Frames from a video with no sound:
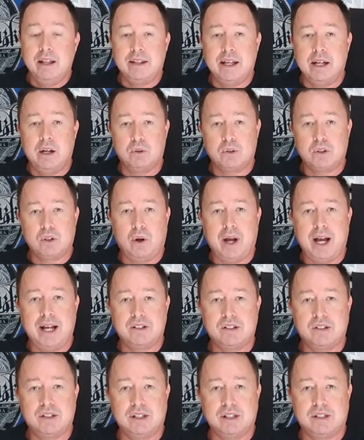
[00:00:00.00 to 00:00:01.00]
They also
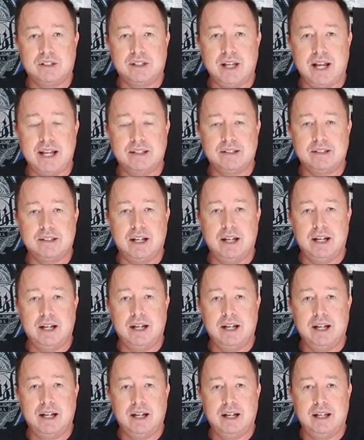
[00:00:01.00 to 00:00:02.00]
had success
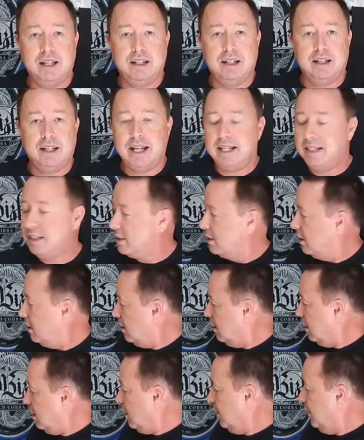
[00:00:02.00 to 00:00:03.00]

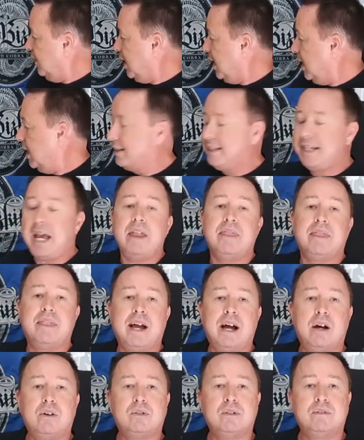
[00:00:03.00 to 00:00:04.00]
later on their
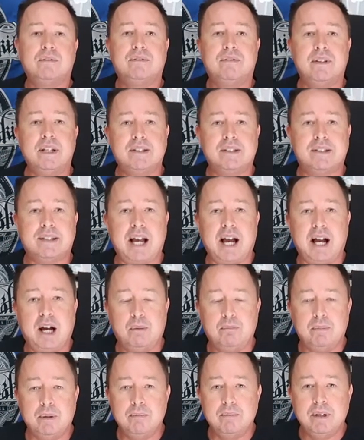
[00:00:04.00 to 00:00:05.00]
10,000 Fists
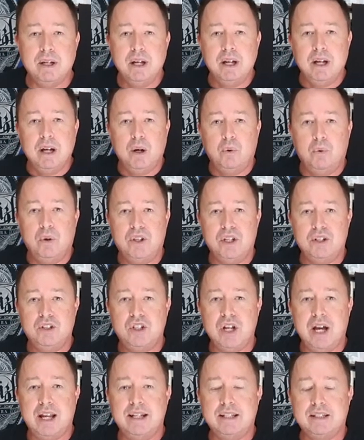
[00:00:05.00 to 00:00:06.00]
album with a
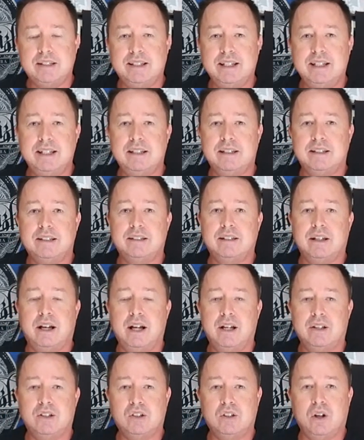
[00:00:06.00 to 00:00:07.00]
Genesis
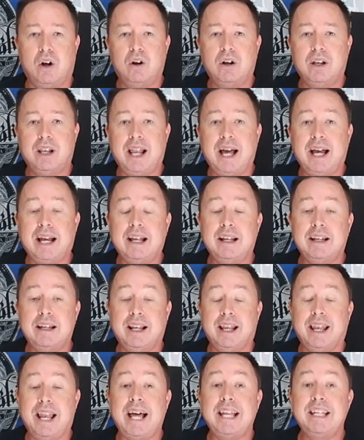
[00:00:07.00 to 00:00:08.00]
song,
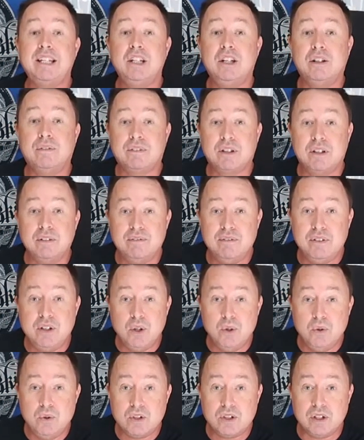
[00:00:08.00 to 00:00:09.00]
Land of
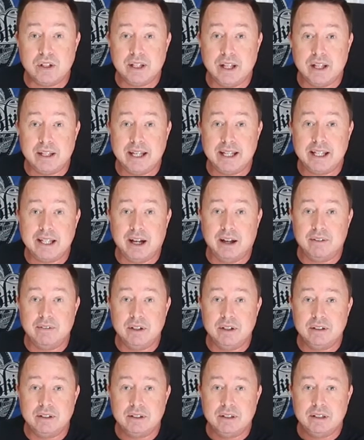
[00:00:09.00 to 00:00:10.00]
Confusion, that they
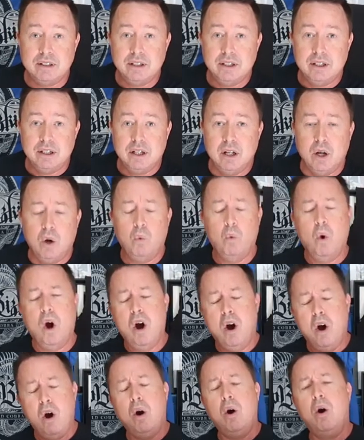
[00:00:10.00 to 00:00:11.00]
covered.
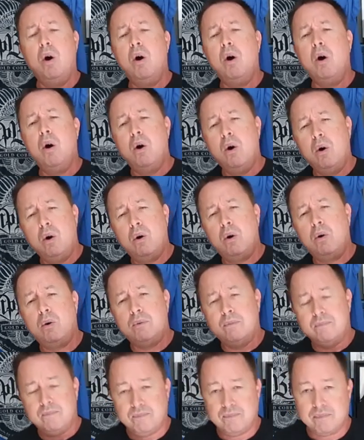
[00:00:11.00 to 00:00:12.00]

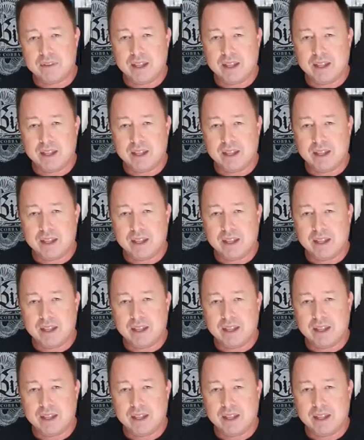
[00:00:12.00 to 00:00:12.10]
Whoa!